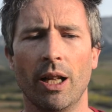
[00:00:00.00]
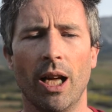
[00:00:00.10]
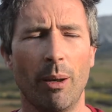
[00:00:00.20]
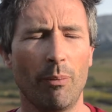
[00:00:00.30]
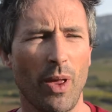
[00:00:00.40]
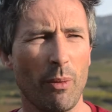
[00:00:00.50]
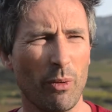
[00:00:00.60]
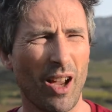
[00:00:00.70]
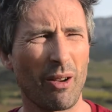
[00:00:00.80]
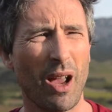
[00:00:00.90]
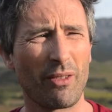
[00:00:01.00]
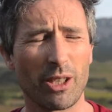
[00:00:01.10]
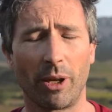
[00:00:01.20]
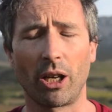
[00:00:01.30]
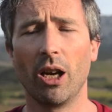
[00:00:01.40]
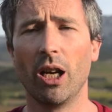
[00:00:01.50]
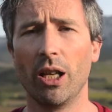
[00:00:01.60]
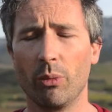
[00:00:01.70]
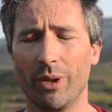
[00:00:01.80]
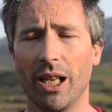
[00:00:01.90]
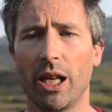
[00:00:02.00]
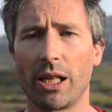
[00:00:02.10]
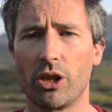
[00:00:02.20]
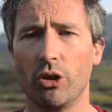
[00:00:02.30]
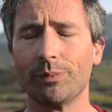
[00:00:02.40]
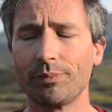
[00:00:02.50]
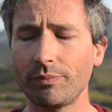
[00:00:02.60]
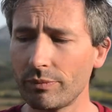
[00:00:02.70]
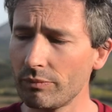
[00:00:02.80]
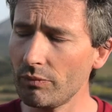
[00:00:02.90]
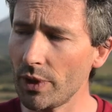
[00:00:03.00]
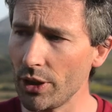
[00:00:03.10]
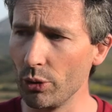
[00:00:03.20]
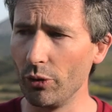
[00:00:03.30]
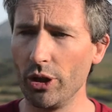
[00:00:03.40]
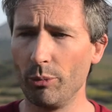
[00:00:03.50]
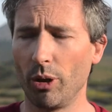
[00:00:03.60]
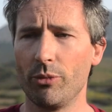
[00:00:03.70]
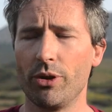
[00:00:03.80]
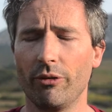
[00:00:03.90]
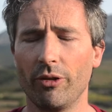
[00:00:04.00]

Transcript: And we're having to pick earlier than we'd like to avoid the problems of